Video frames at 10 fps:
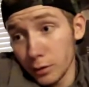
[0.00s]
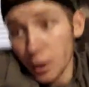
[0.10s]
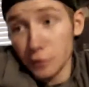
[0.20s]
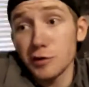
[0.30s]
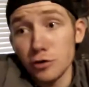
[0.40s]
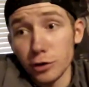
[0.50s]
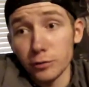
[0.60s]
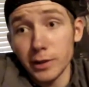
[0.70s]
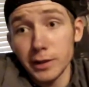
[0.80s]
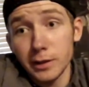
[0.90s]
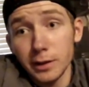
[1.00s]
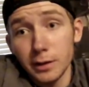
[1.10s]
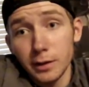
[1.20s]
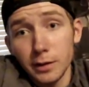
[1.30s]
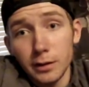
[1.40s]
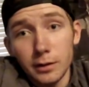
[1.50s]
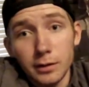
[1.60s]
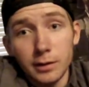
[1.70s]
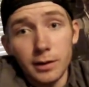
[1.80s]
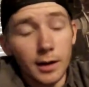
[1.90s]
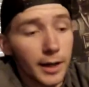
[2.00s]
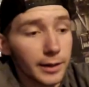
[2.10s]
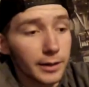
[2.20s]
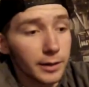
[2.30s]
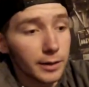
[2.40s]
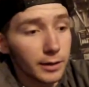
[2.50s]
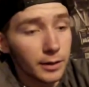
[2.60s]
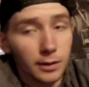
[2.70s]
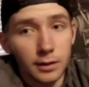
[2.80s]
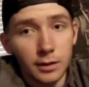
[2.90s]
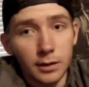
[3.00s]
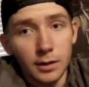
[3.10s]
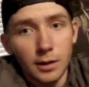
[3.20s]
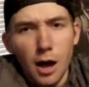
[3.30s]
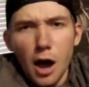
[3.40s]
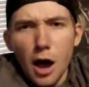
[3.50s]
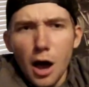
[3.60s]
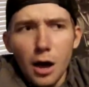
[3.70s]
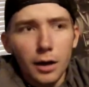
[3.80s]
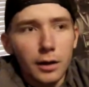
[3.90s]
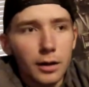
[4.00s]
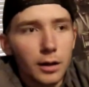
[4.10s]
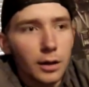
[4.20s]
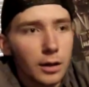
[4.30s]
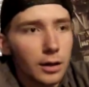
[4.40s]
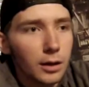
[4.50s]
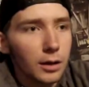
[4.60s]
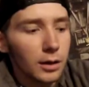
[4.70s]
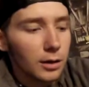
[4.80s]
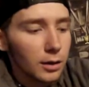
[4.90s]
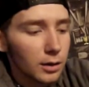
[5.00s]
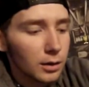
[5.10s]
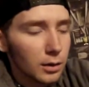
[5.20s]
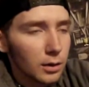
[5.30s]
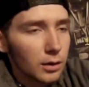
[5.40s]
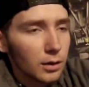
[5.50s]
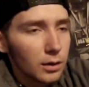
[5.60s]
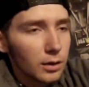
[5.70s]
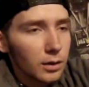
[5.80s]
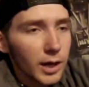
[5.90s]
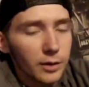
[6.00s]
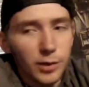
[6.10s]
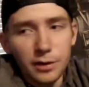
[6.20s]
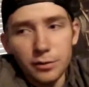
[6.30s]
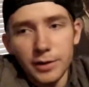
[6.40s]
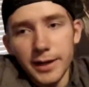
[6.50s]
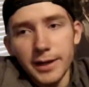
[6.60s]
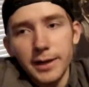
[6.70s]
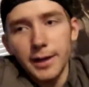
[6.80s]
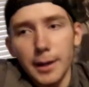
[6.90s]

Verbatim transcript: A scooter, really? Go ride a cock. God. oh, good idea. Oh, yes, please. Say I'd it. rather ride a.